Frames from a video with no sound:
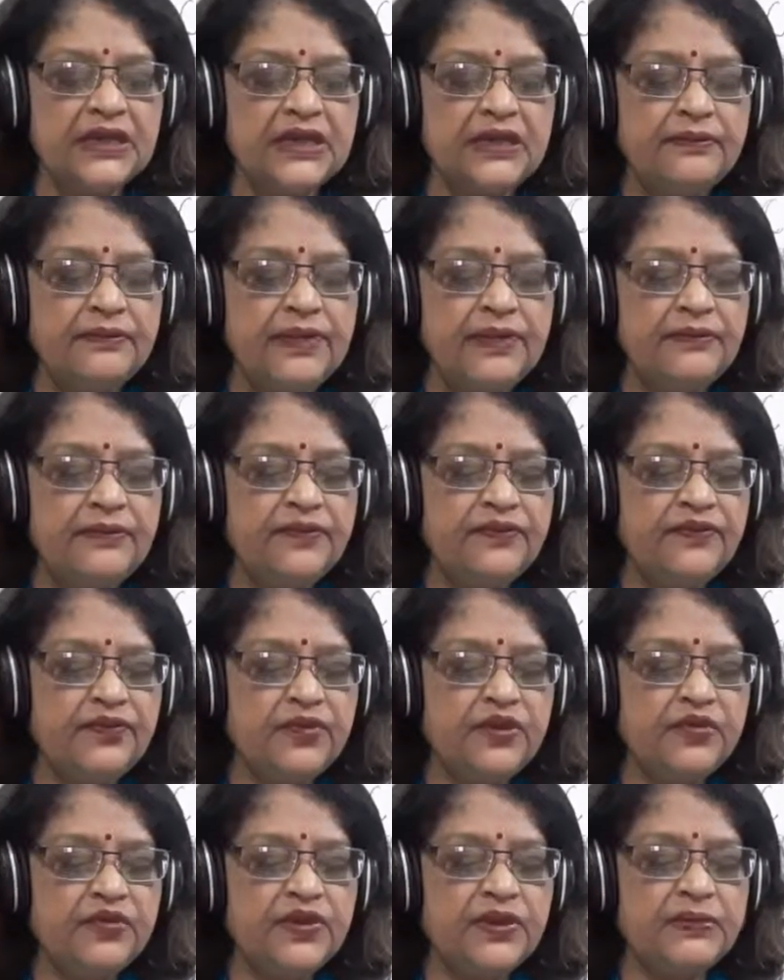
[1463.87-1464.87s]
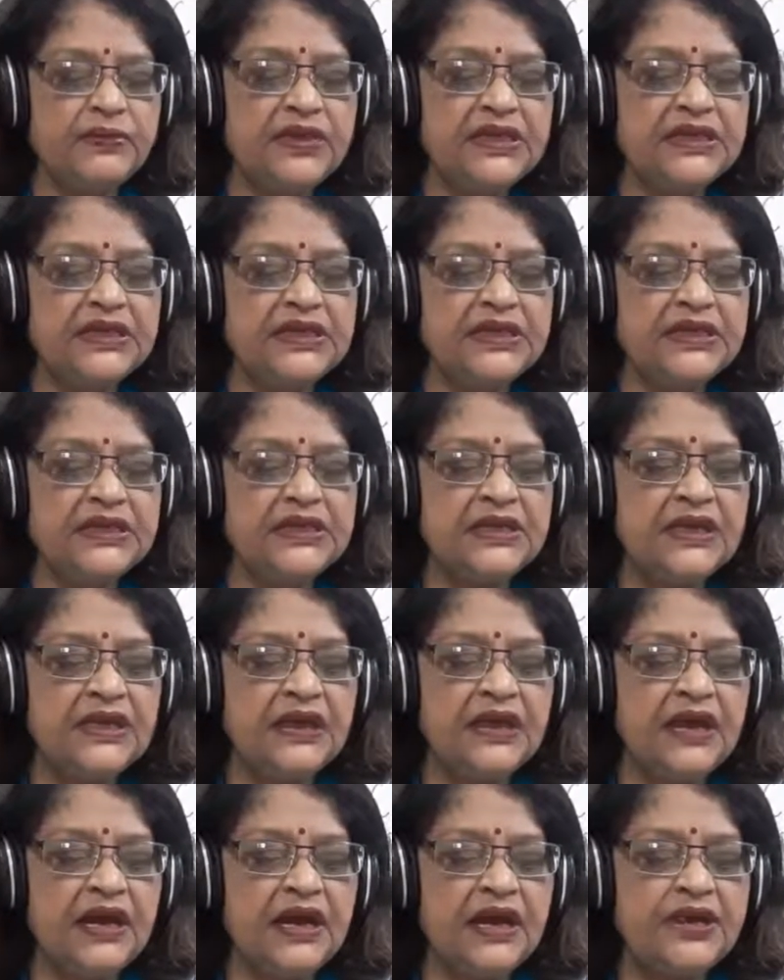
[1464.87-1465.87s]
But before we begin,
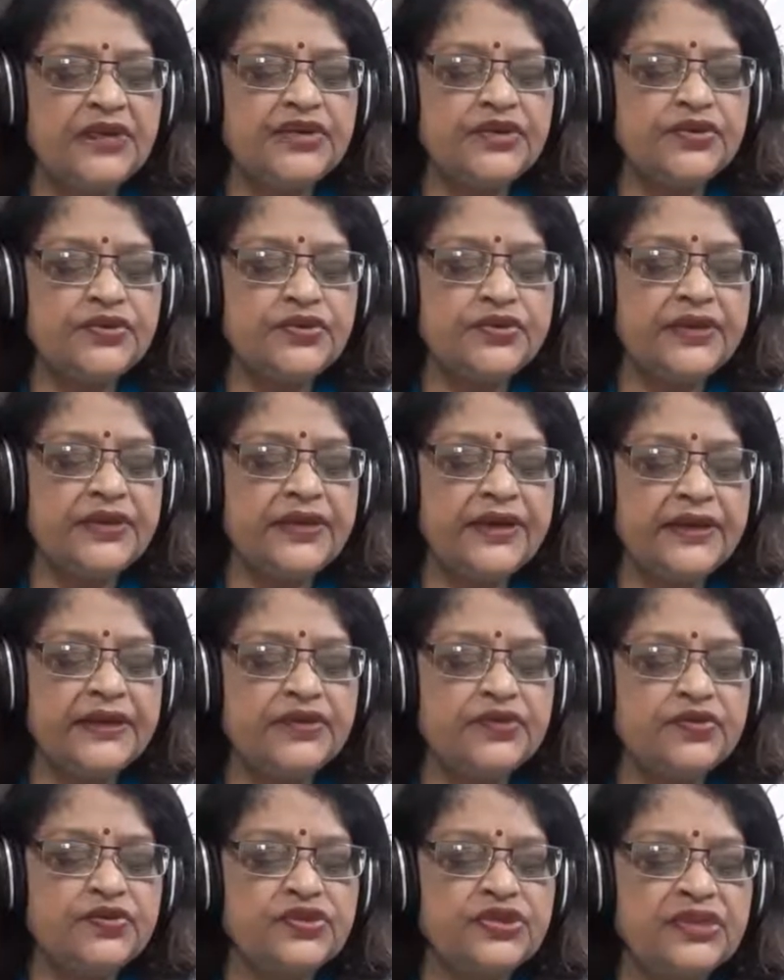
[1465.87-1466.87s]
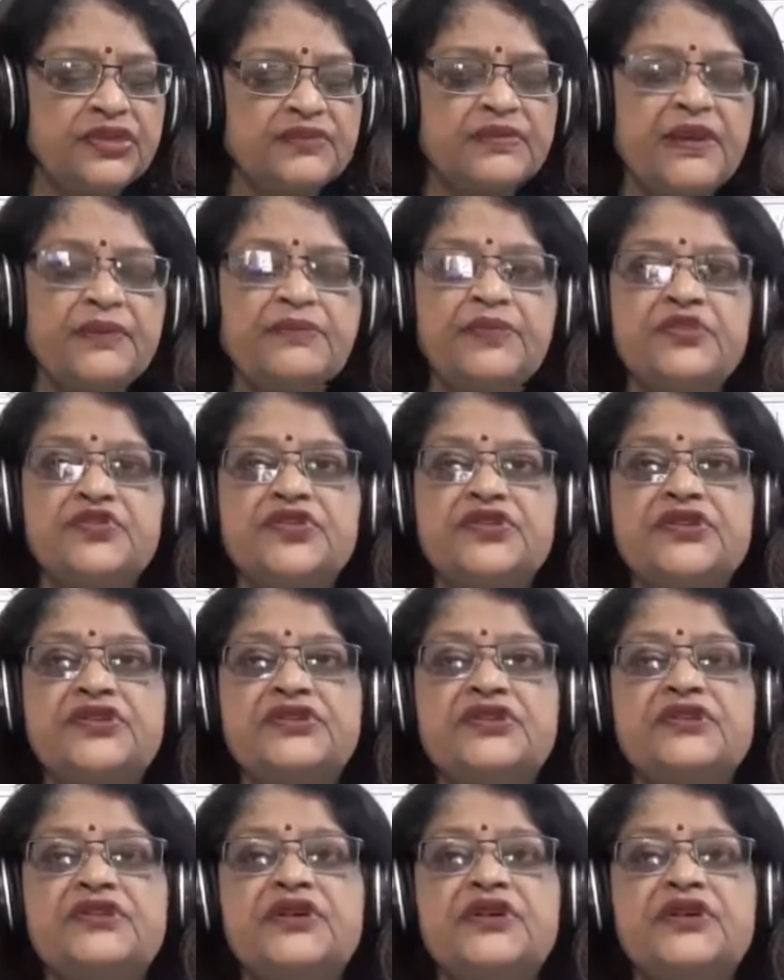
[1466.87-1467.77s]
I should like to change my position.